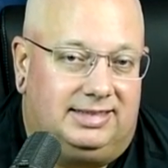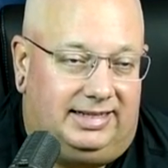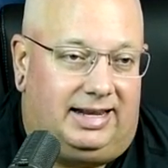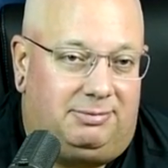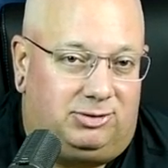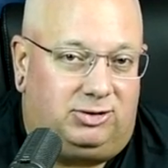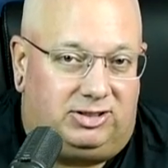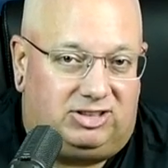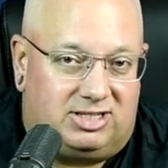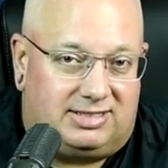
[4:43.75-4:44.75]
It
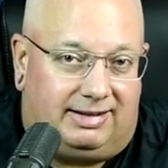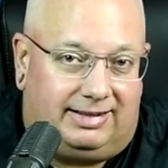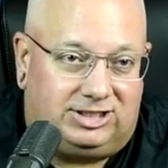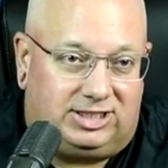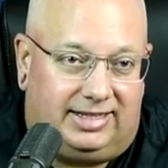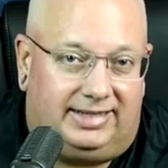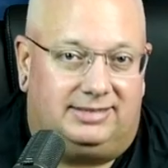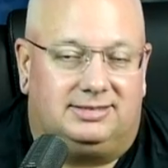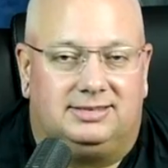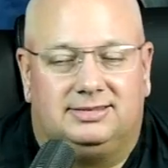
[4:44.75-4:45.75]
absolutely does not
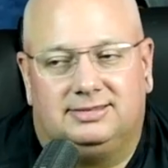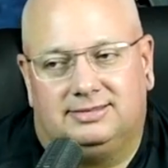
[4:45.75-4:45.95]
change.